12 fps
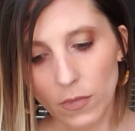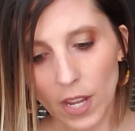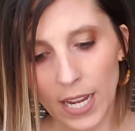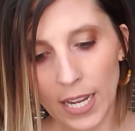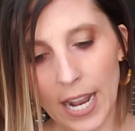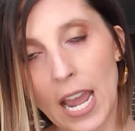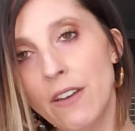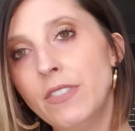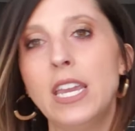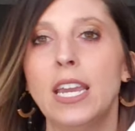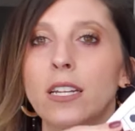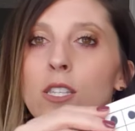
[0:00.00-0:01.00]
and I have
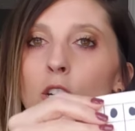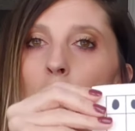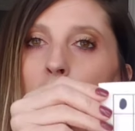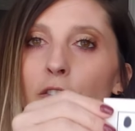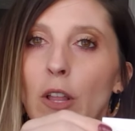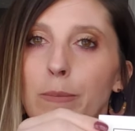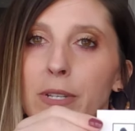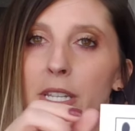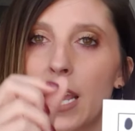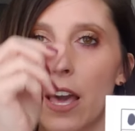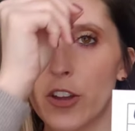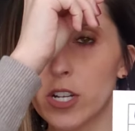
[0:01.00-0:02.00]
the answer flipped to
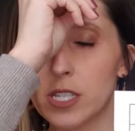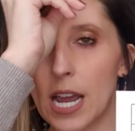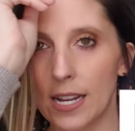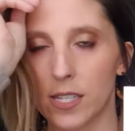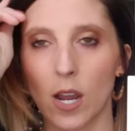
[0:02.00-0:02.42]
the other side.